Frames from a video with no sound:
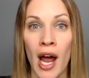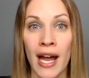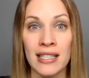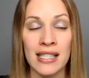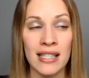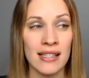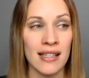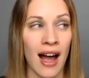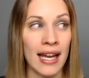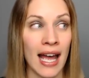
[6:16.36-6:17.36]
practice? Because
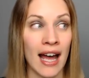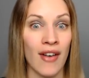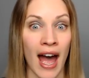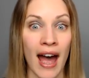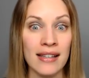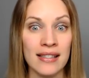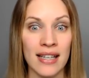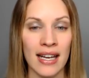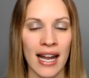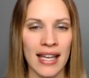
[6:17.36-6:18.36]
I have asked
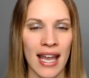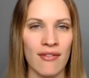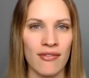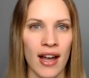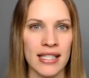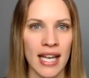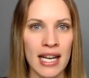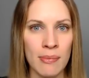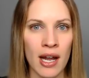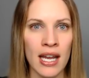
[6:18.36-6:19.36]
and I can't find
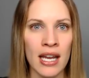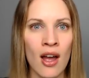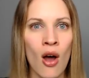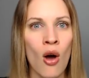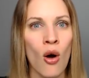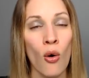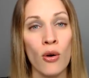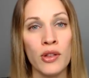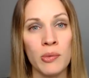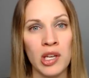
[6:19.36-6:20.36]
anybody,
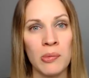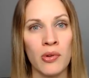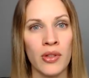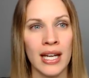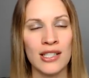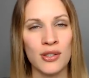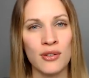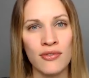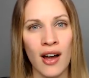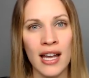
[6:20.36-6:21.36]
or the people that I
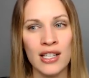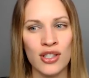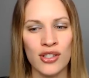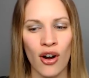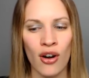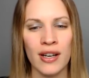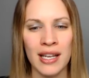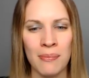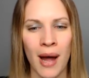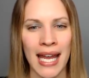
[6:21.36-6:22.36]
do find just aren't
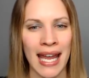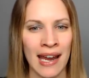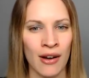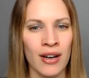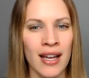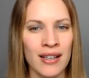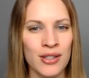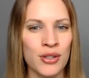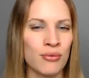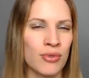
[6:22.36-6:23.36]
in my area
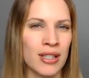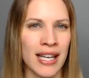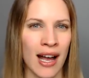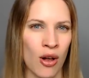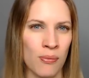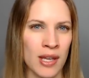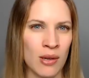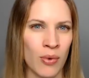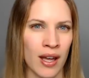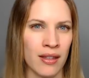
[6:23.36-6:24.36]
to really help
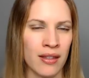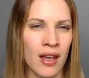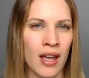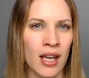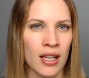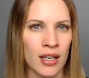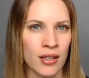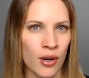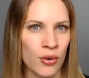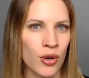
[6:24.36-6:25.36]
me with, you
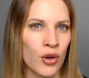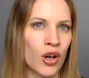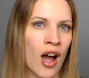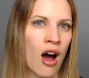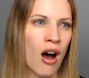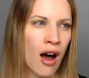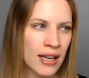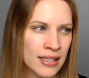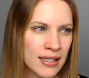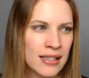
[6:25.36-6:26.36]
know,
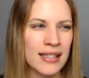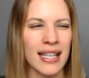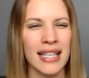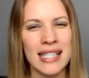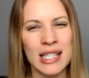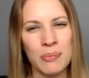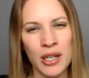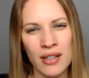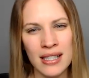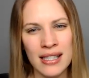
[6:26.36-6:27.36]
costs,
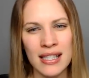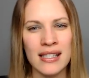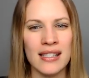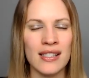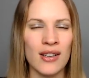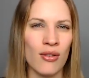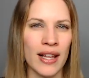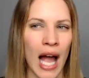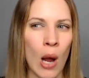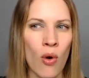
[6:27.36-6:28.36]
experiences, you know,
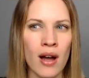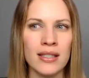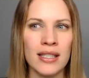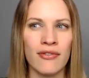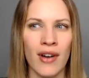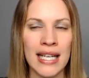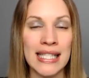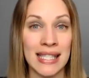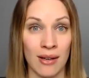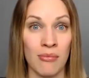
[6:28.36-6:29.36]
like I want to
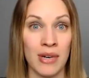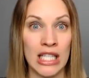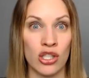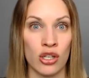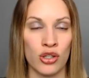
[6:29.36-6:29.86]
find somebody to